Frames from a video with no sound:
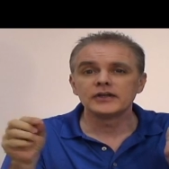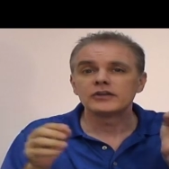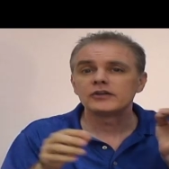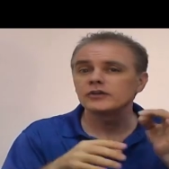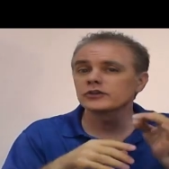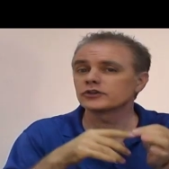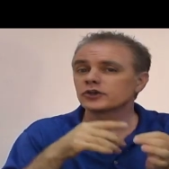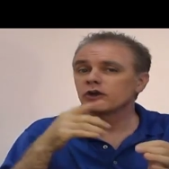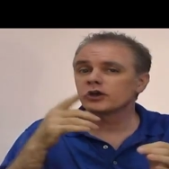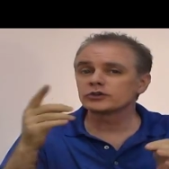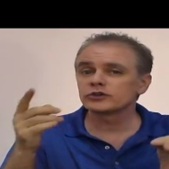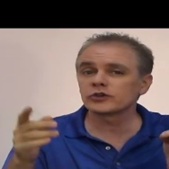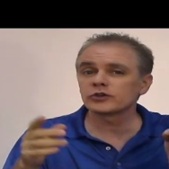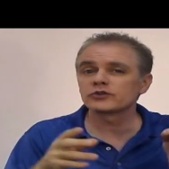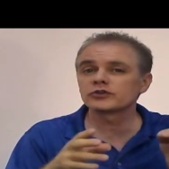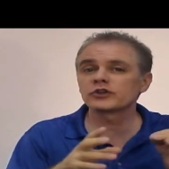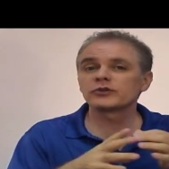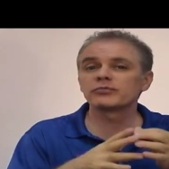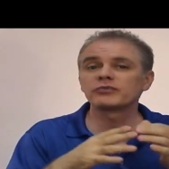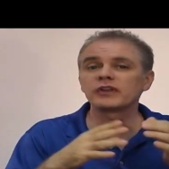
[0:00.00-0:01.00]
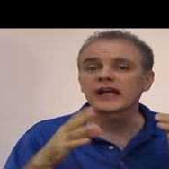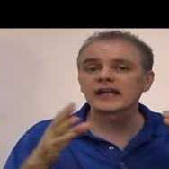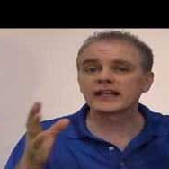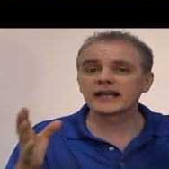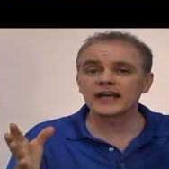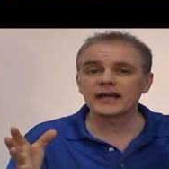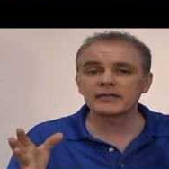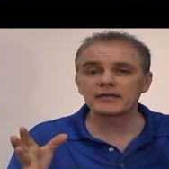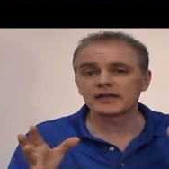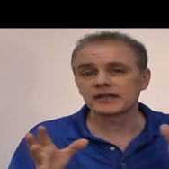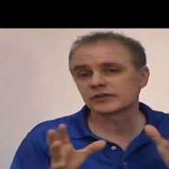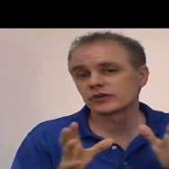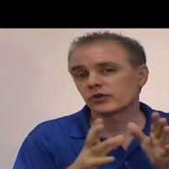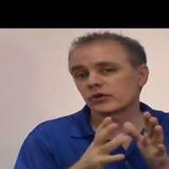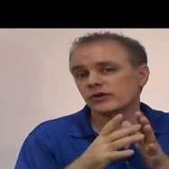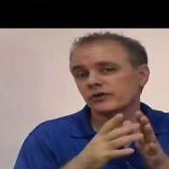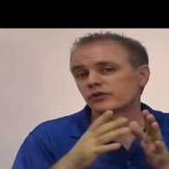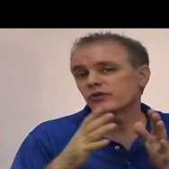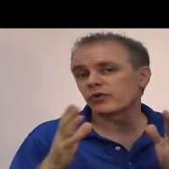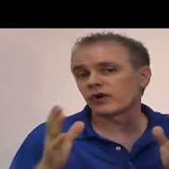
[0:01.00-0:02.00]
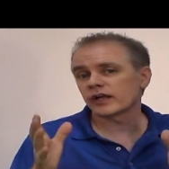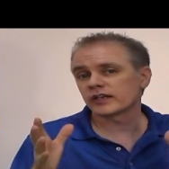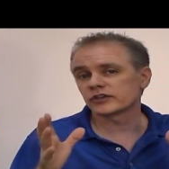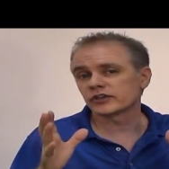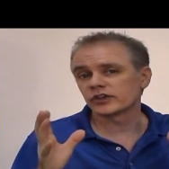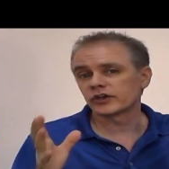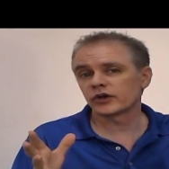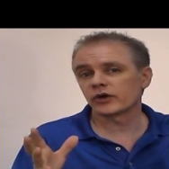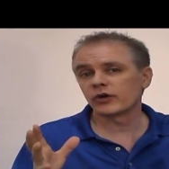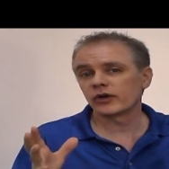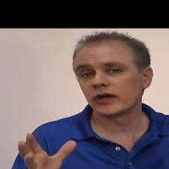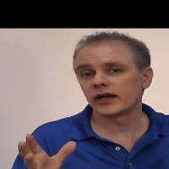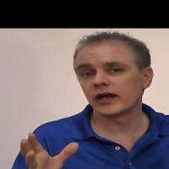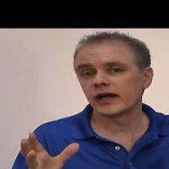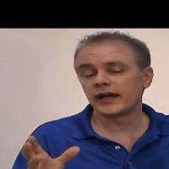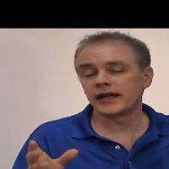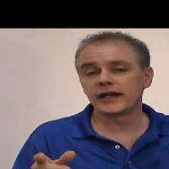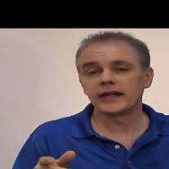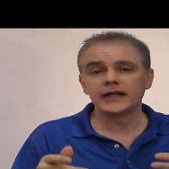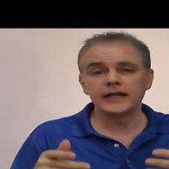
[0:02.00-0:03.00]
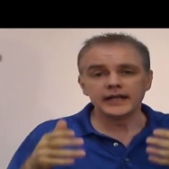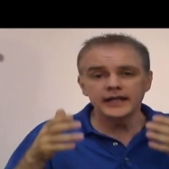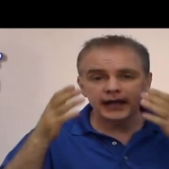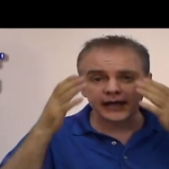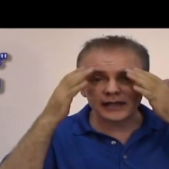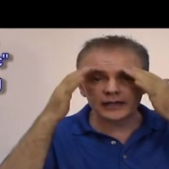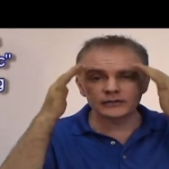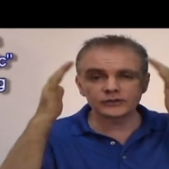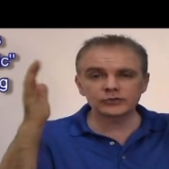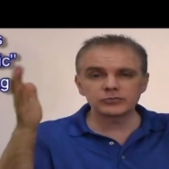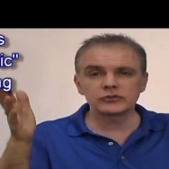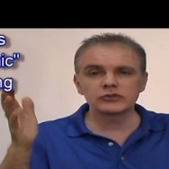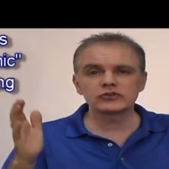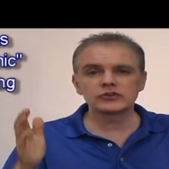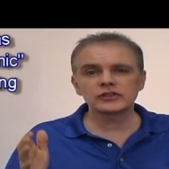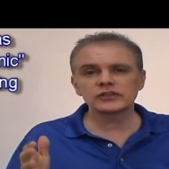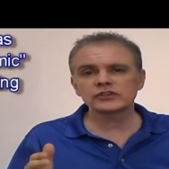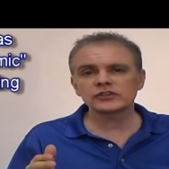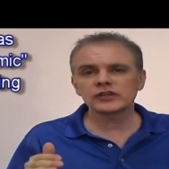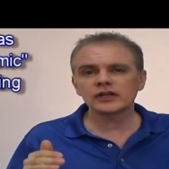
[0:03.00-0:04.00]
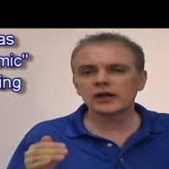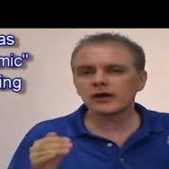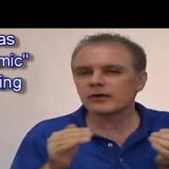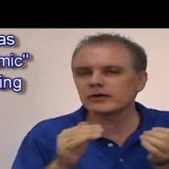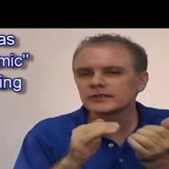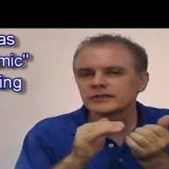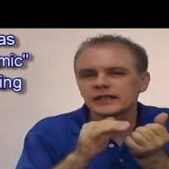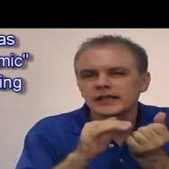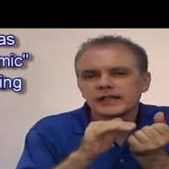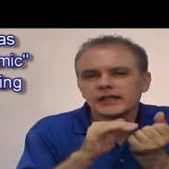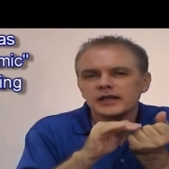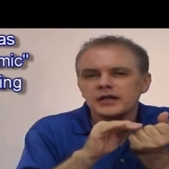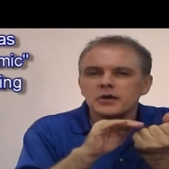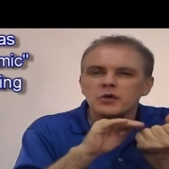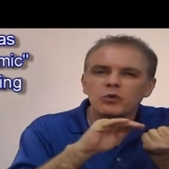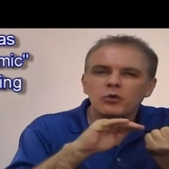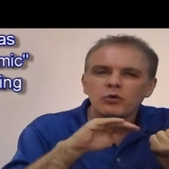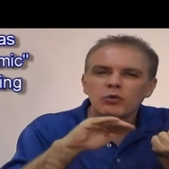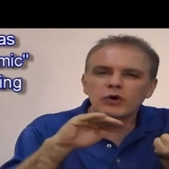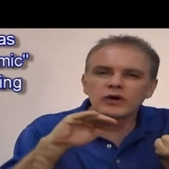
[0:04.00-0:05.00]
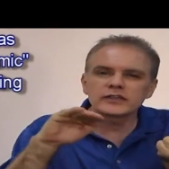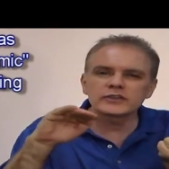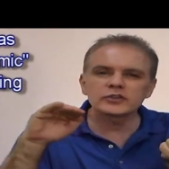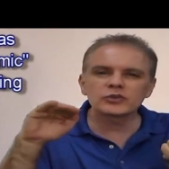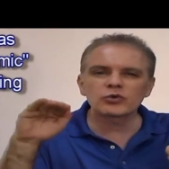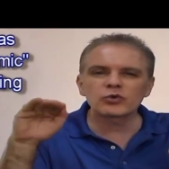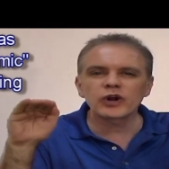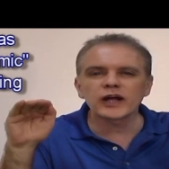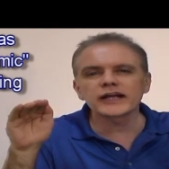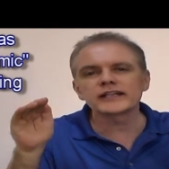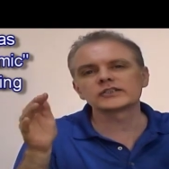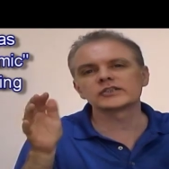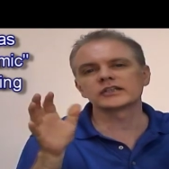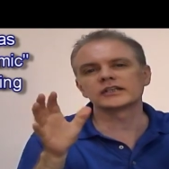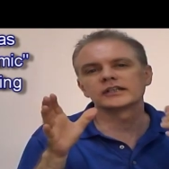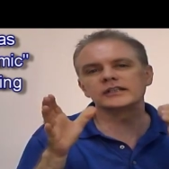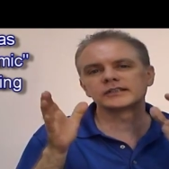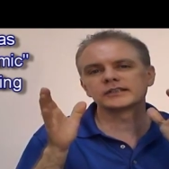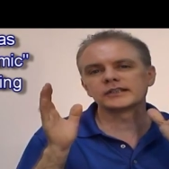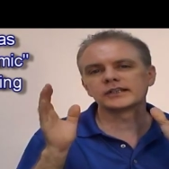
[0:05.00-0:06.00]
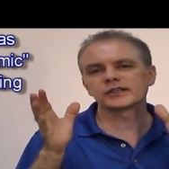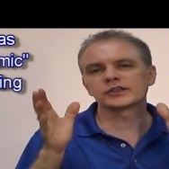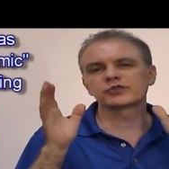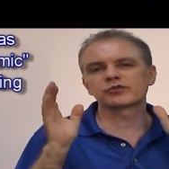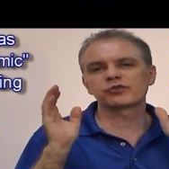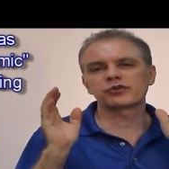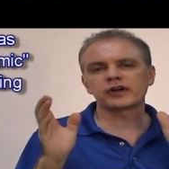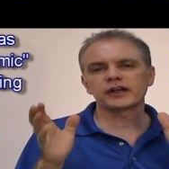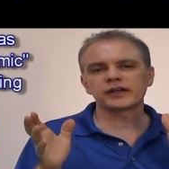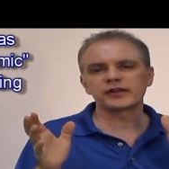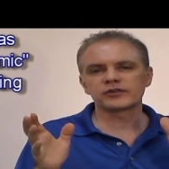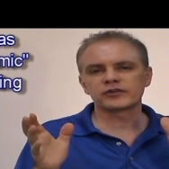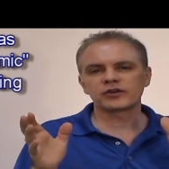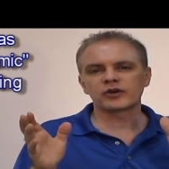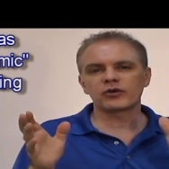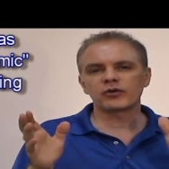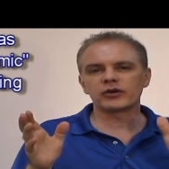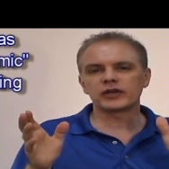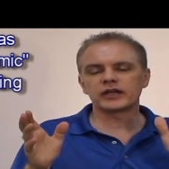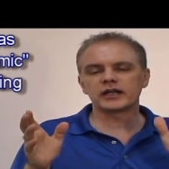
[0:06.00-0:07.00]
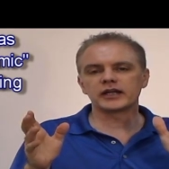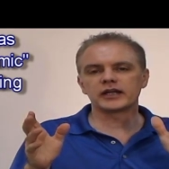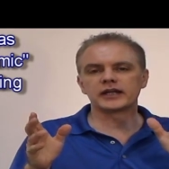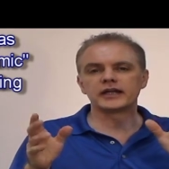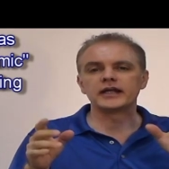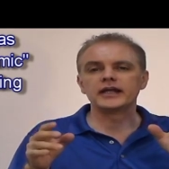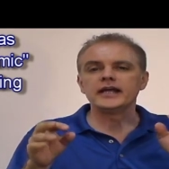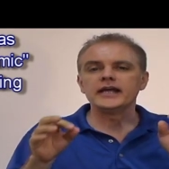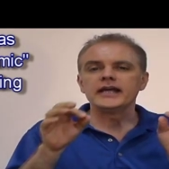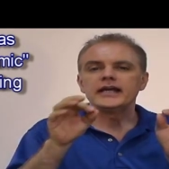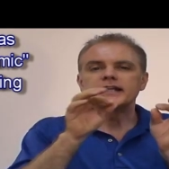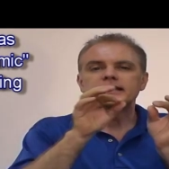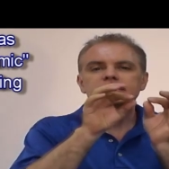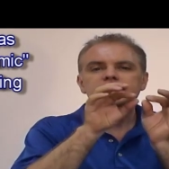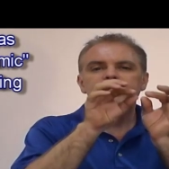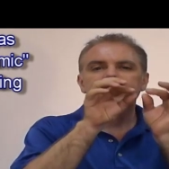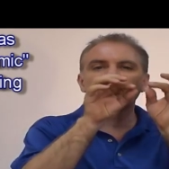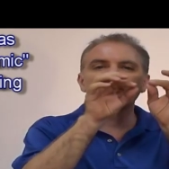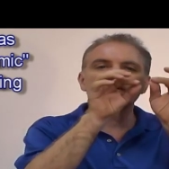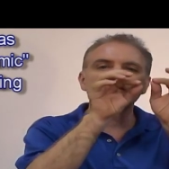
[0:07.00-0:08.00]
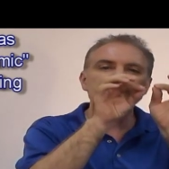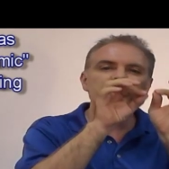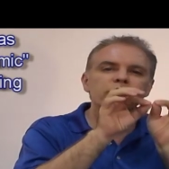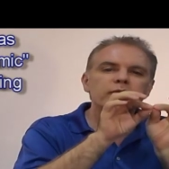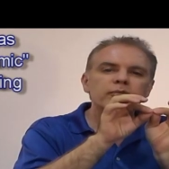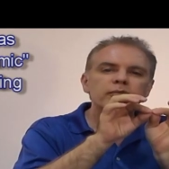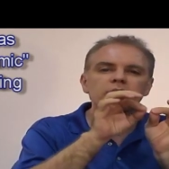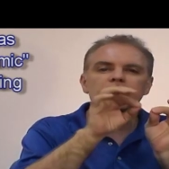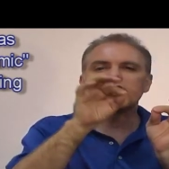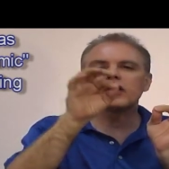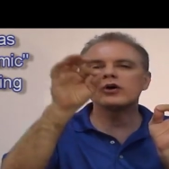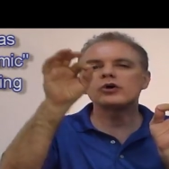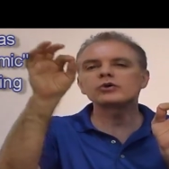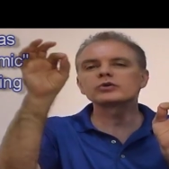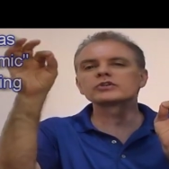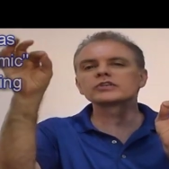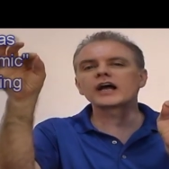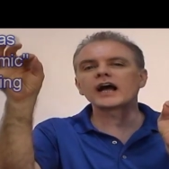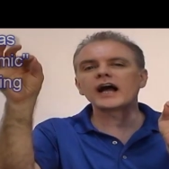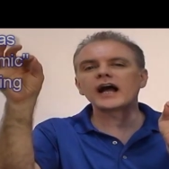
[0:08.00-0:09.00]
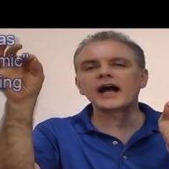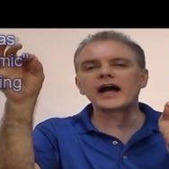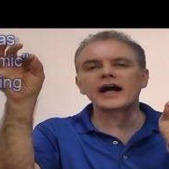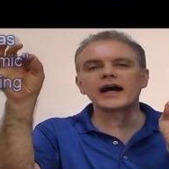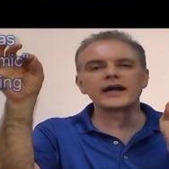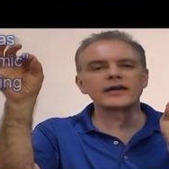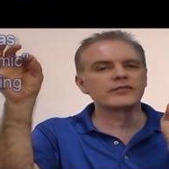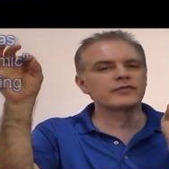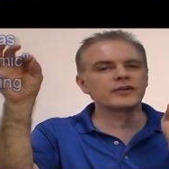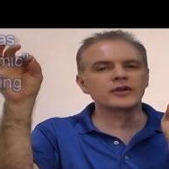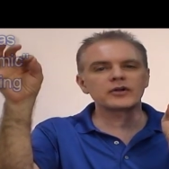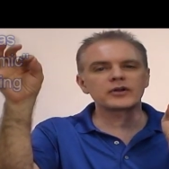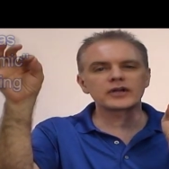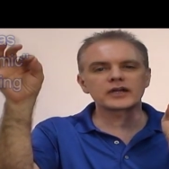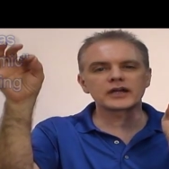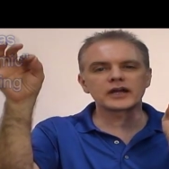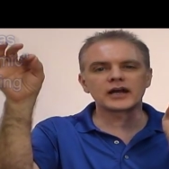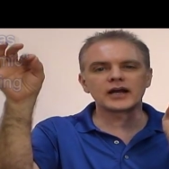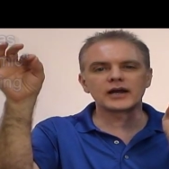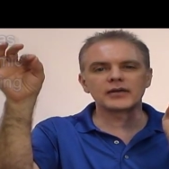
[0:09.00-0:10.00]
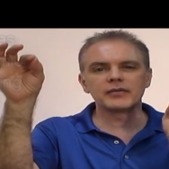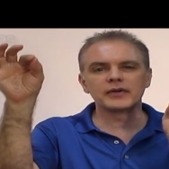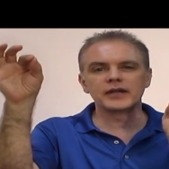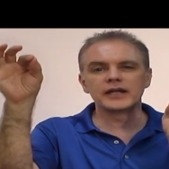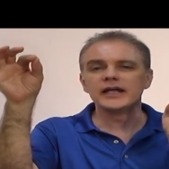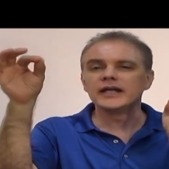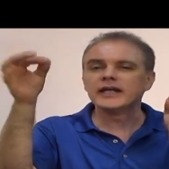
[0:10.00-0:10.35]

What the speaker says: there's also some dynamics or a direction going on. And as a musician, I always think, what direction is this phrase going in? Is it going from low to high? Very common.